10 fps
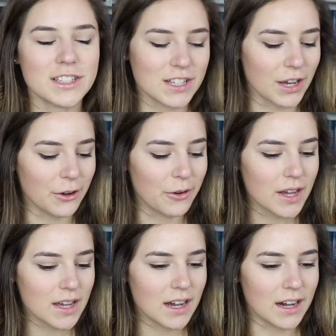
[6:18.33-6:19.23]
So
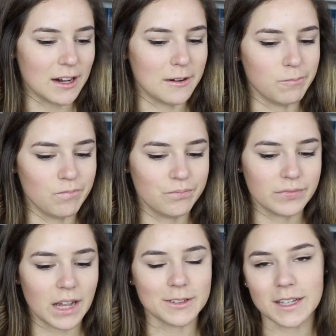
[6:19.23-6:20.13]
um,
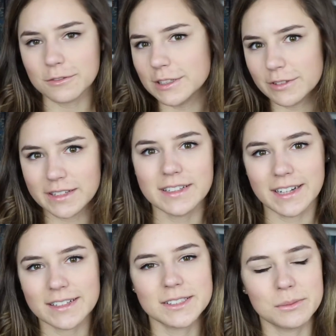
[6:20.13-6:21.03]
I'll definitely read the
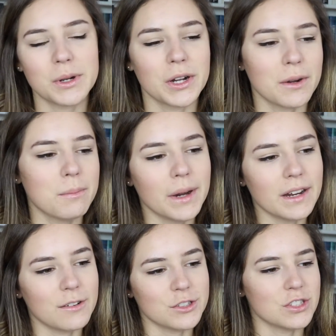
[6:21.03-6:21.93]
next book,
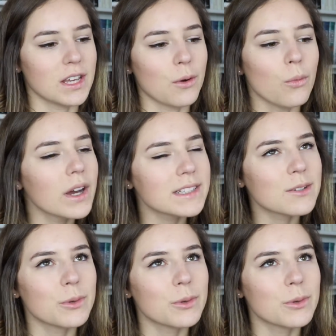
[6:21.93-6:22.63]
but I was just like, what?